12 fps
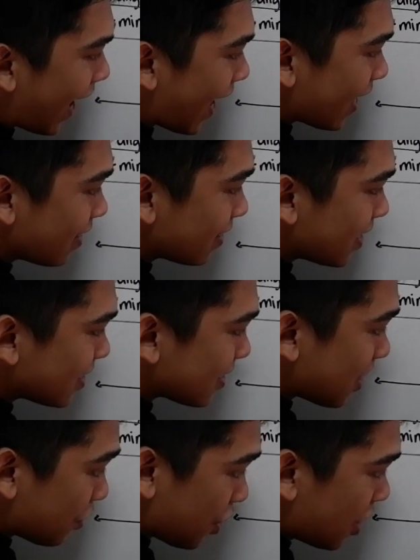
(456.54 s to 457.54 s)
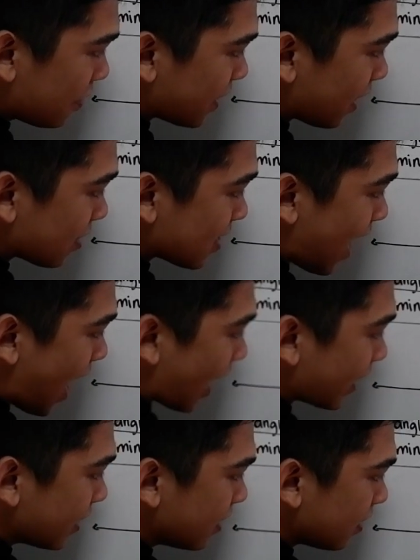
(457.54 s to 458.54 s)
and this is the terminal
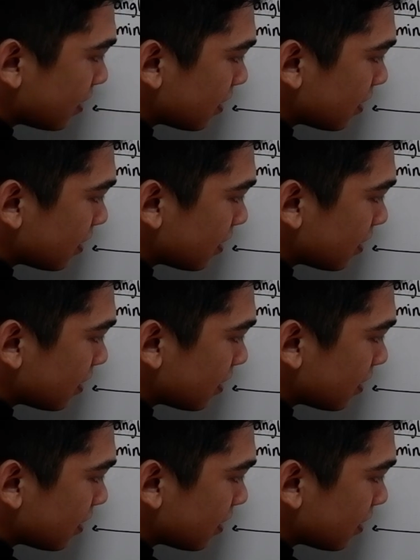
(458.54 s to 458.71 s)
side,